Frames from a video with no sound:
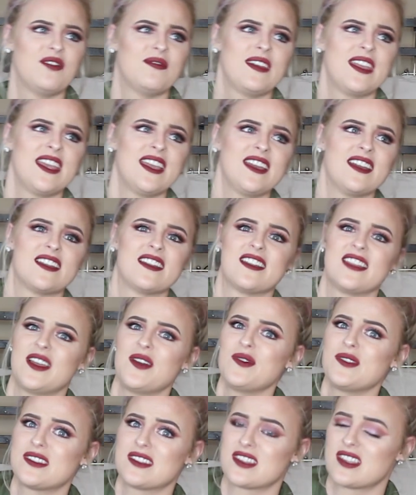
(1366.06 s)
man,
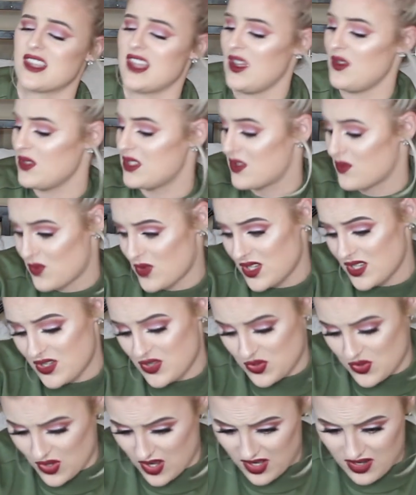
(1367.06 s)
that was a real
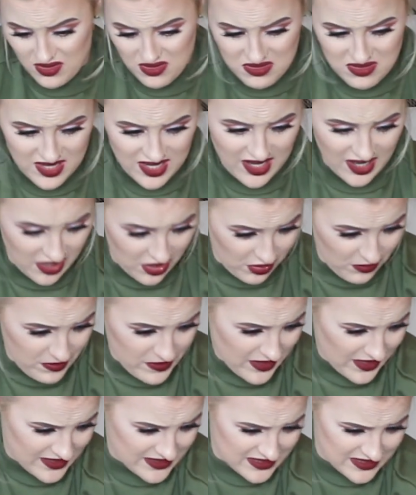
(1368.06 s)
struggle. Like, I hope
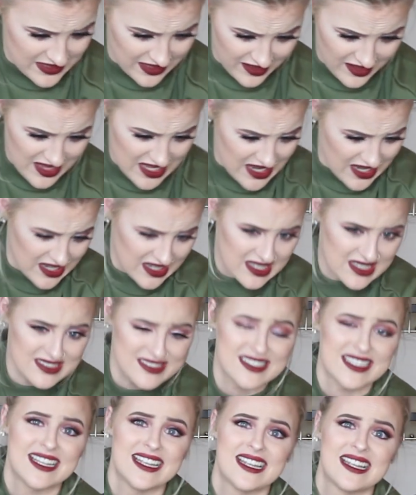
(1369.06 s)
you guys saw that,
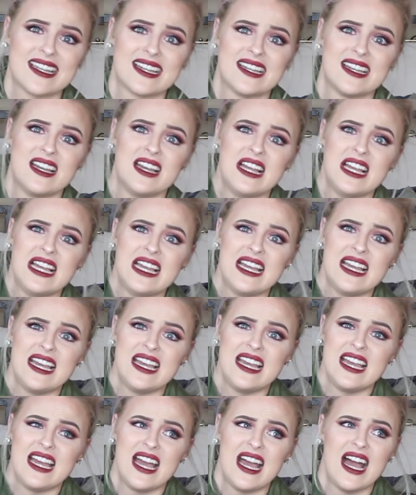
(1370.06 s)
because like,
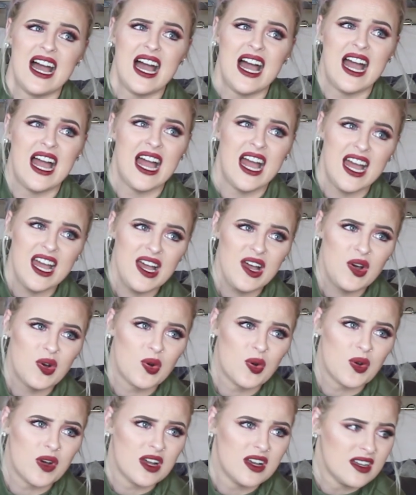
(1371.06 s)

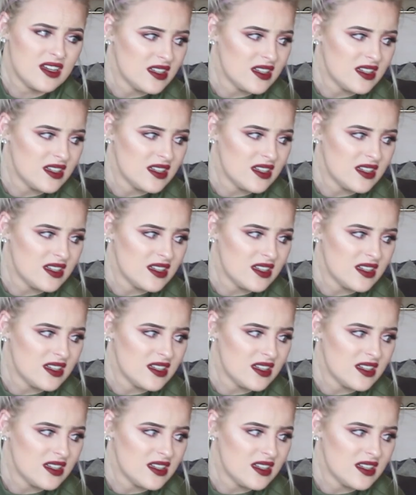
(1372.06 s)
ow,